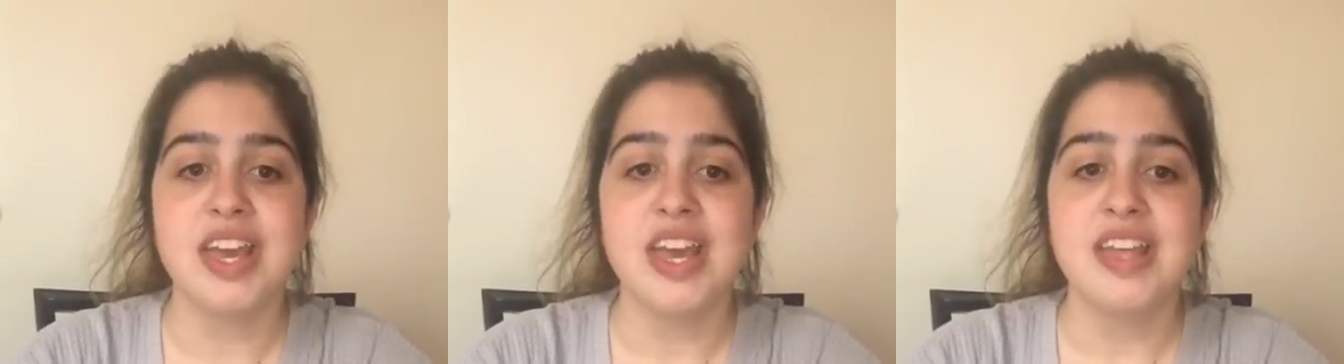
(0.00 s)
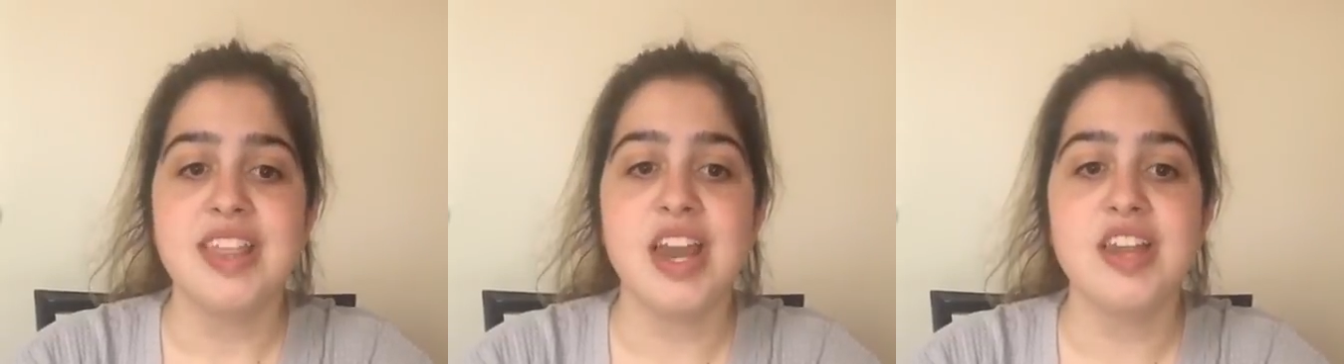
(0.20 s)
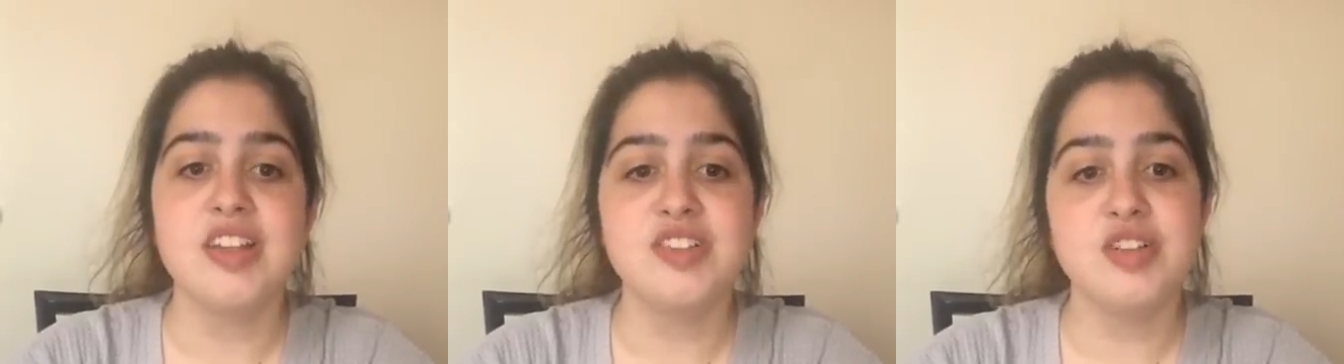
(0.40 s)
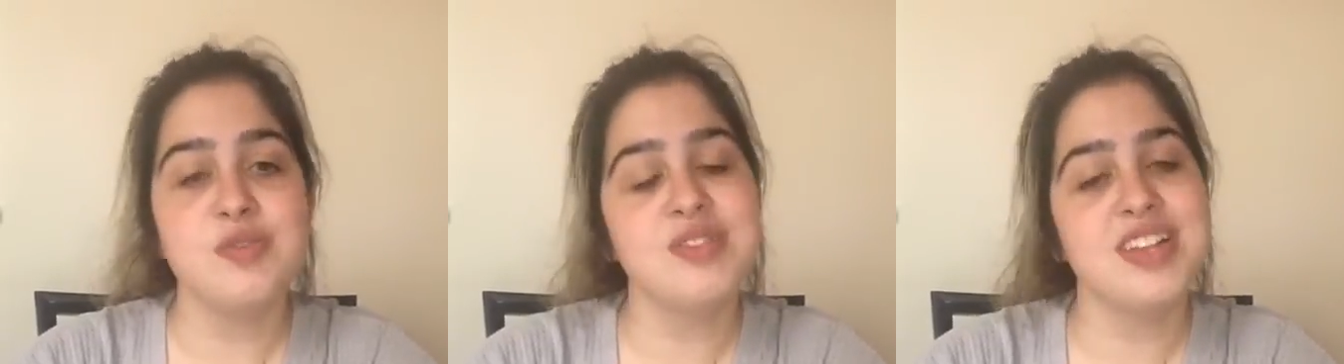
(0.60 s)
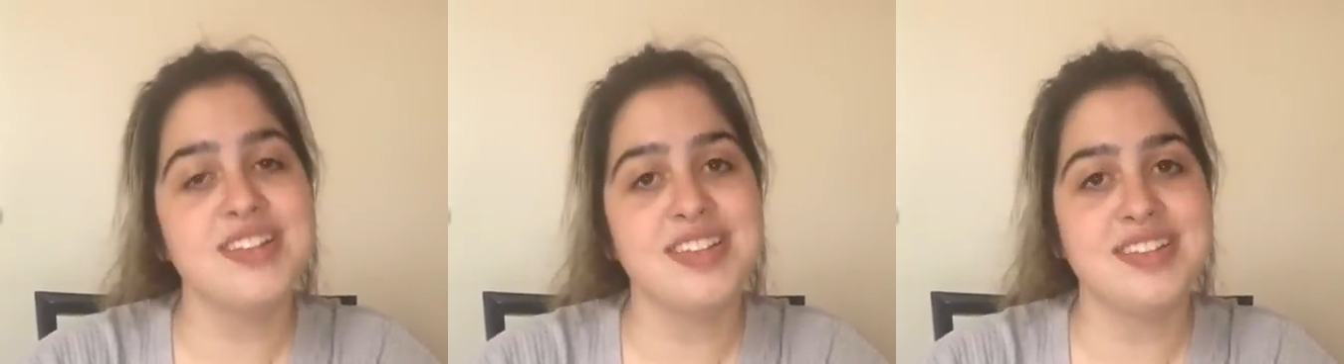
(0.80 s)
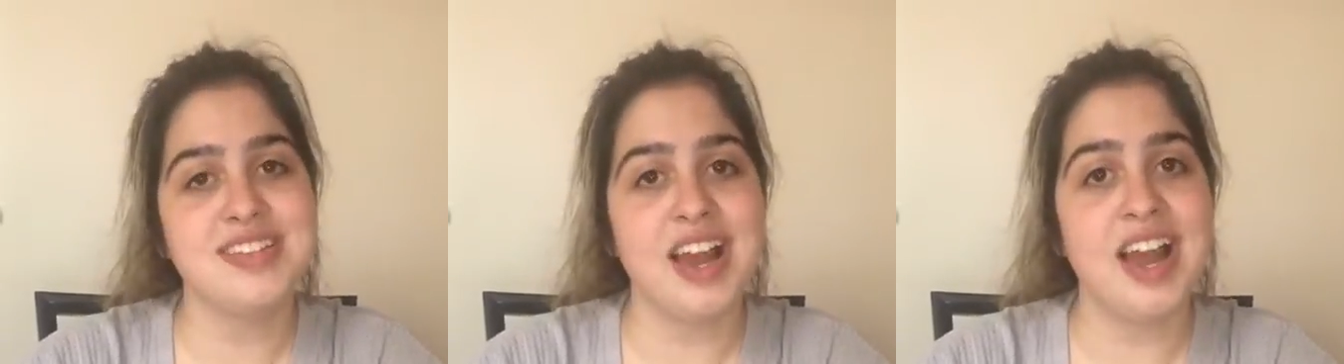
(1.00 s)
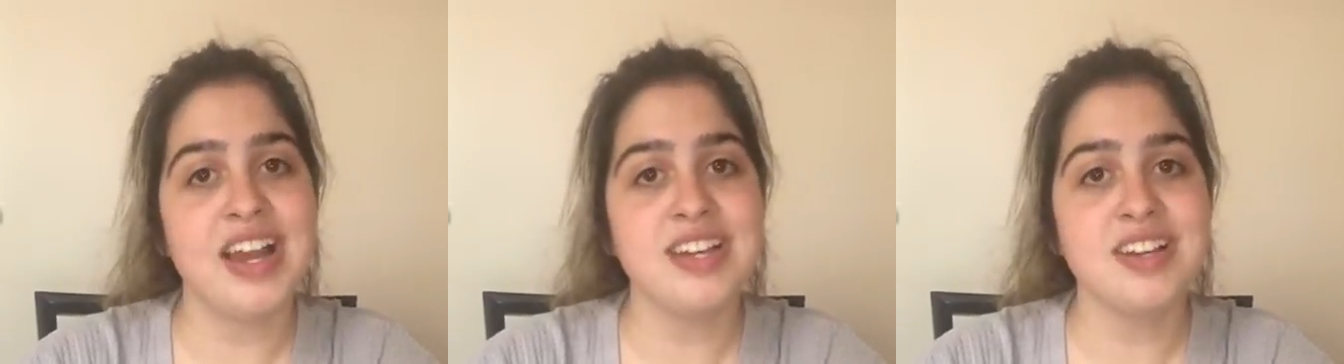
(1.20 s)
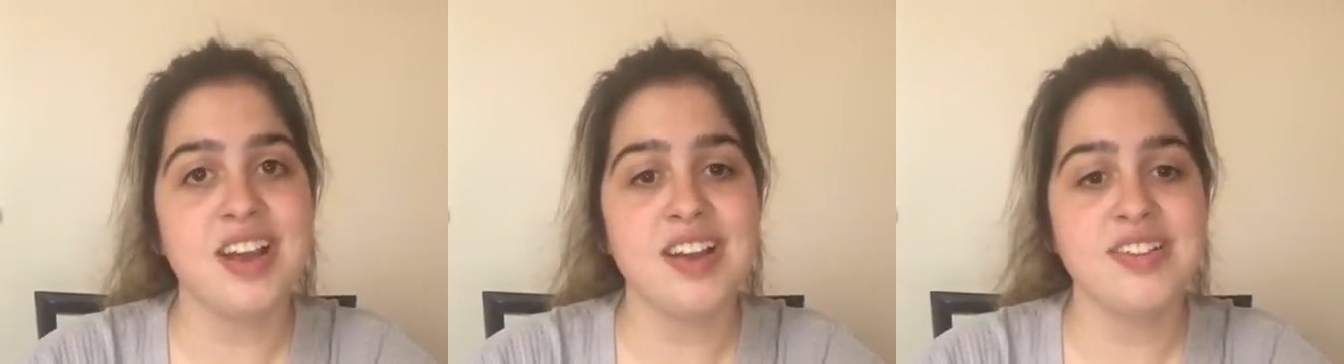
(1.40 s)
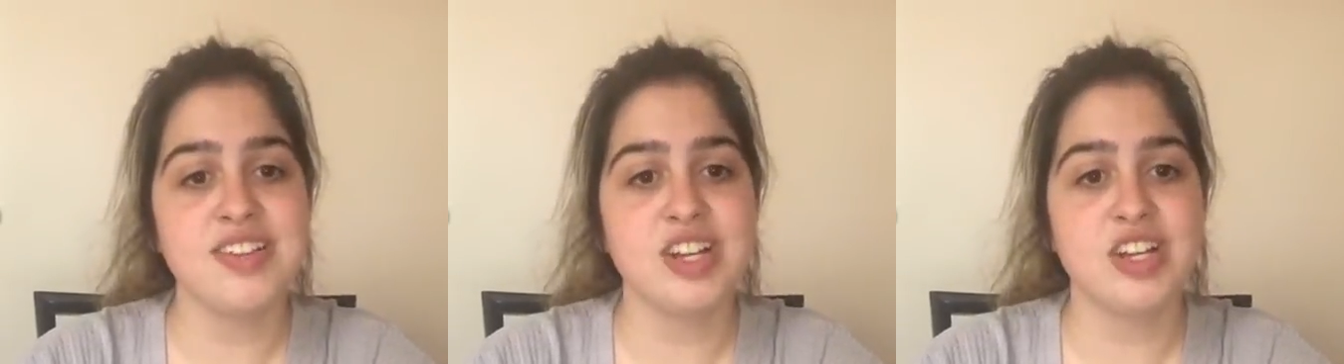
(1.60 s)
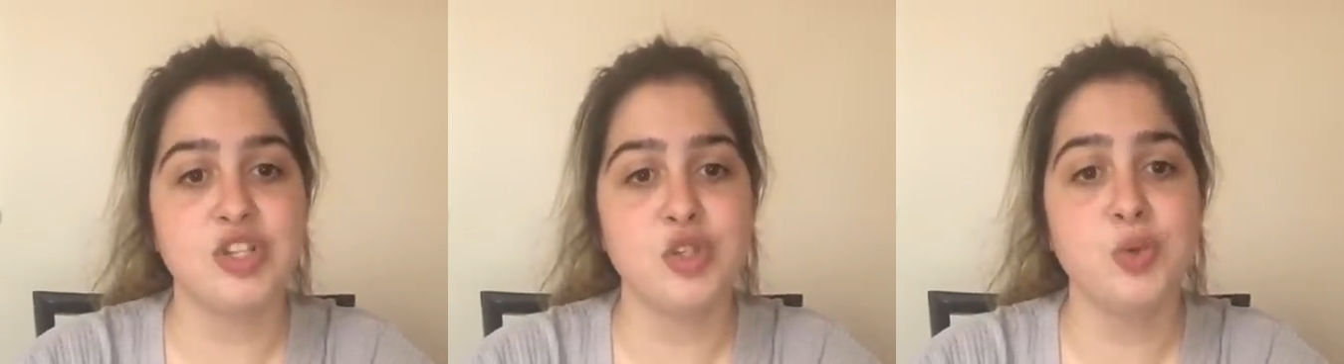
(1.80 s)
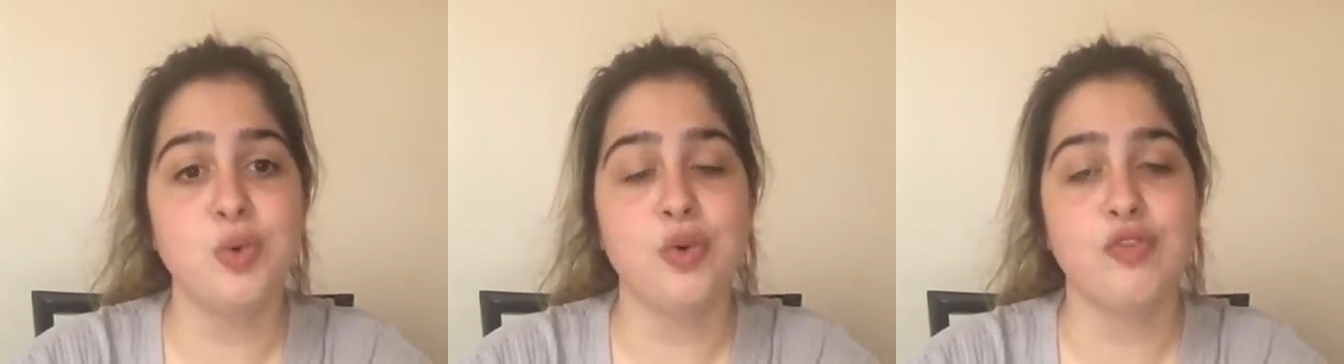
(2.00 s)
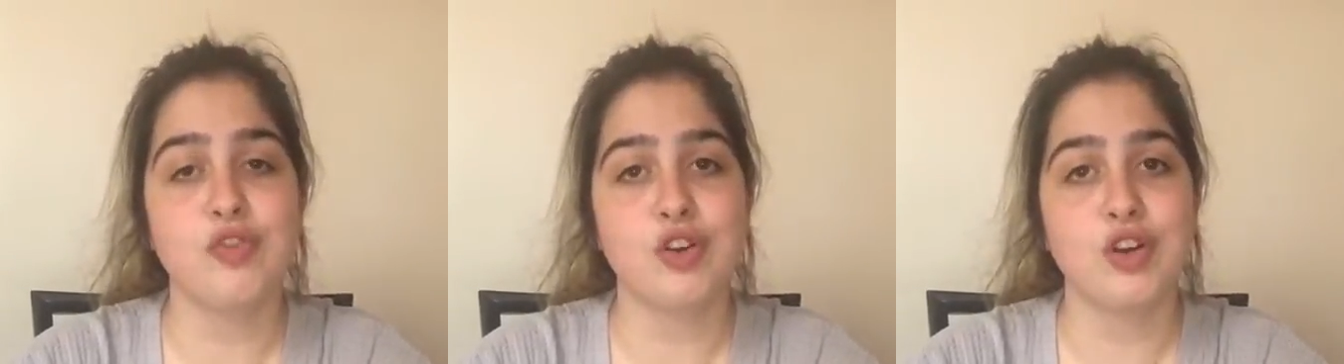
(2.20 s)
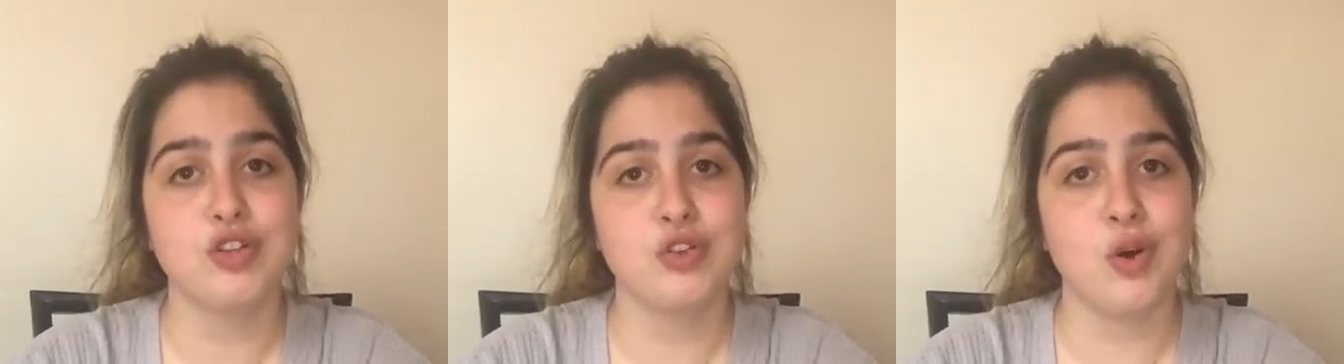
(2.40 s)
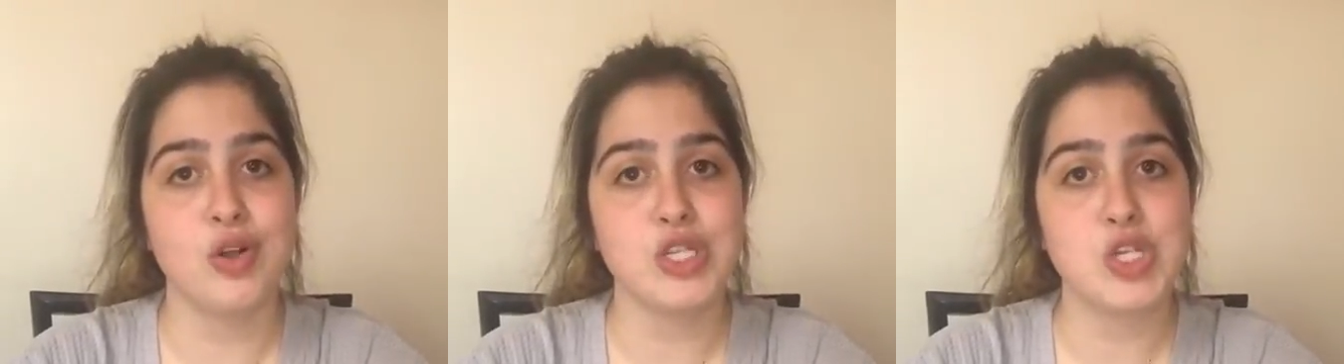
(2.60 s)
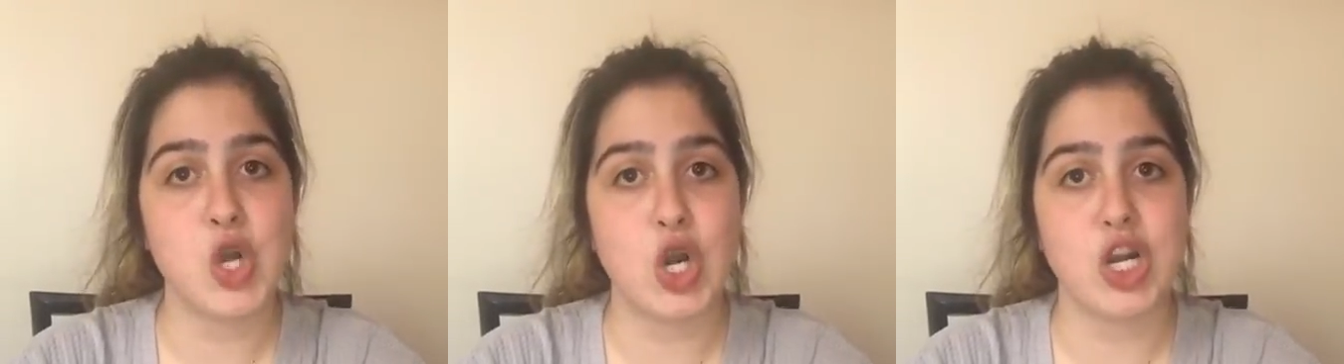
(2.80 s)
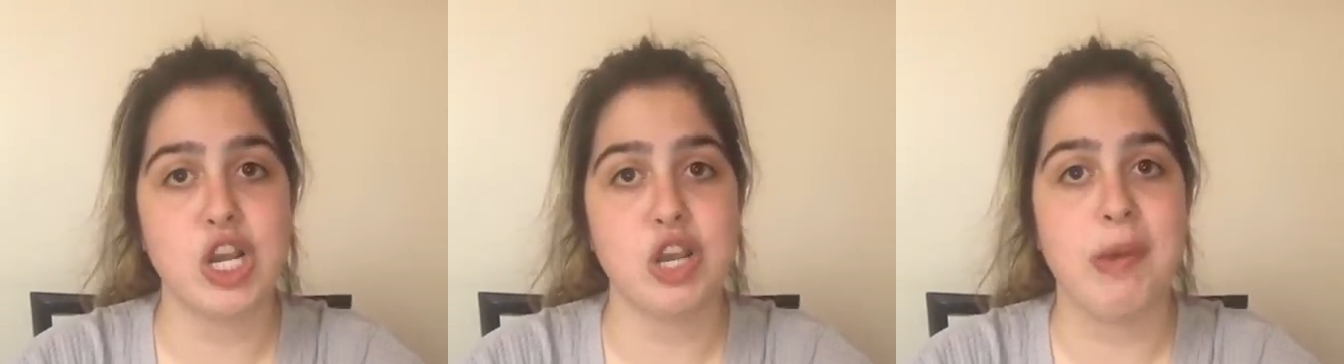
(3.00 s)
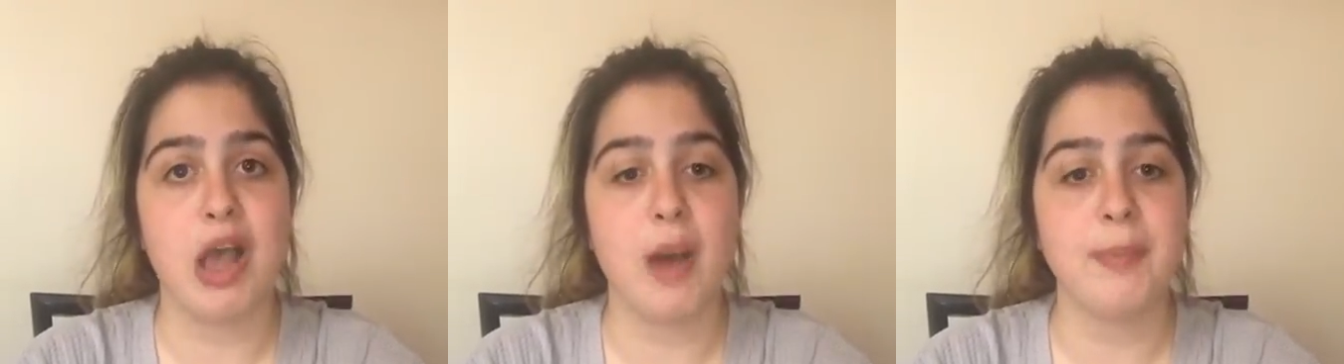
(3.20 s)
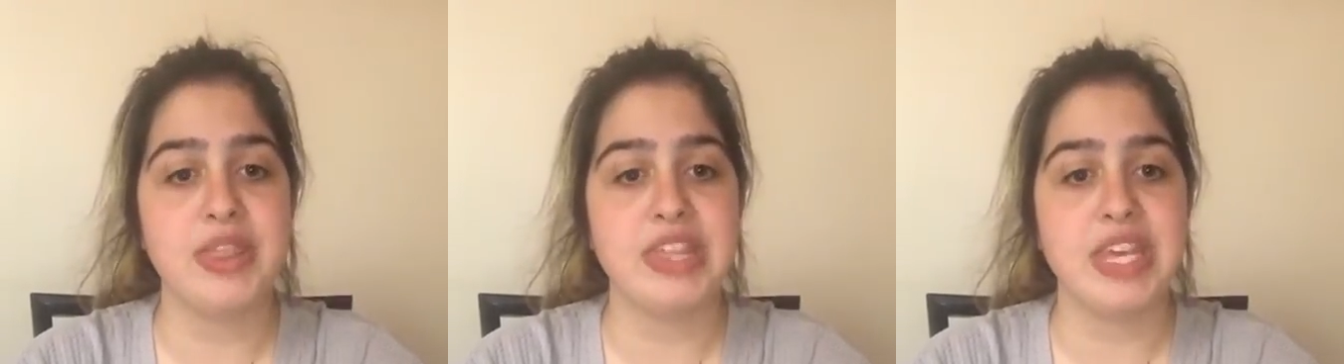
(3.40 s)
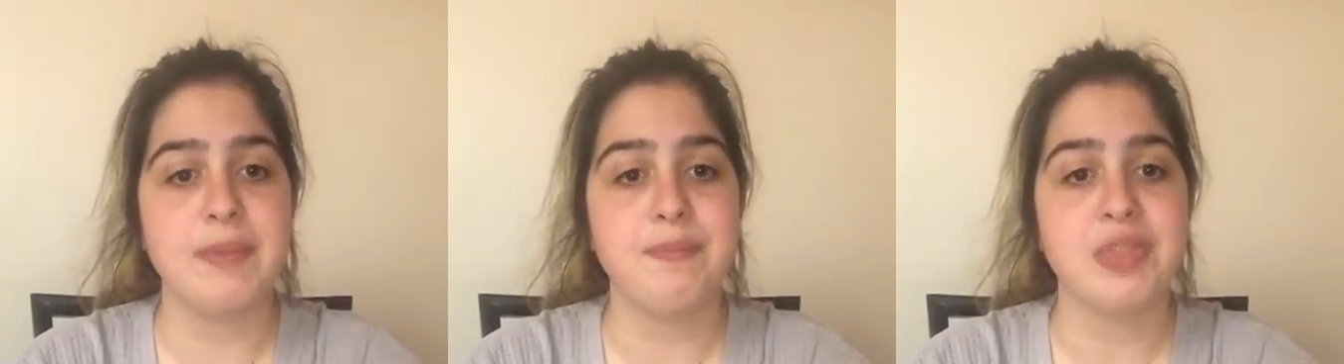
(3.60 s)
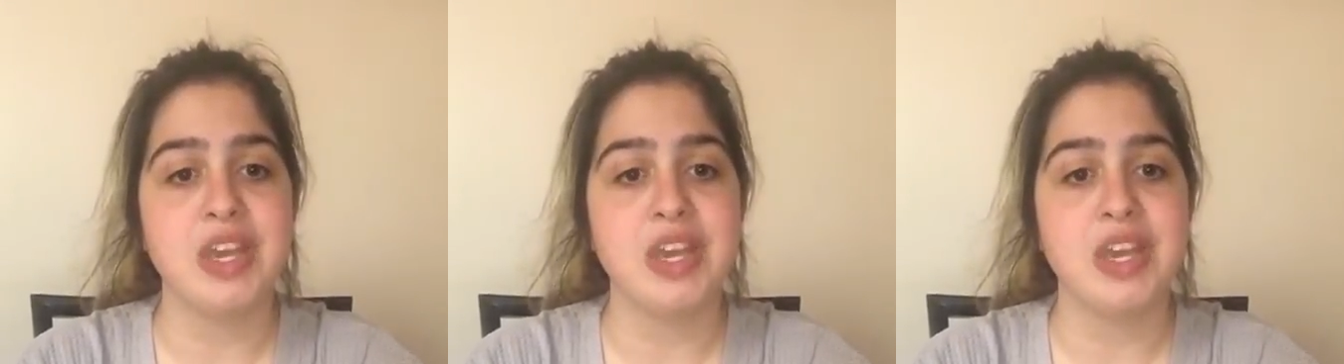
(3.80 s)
that is used as a diagnostic tool for adult cardiomyopathy.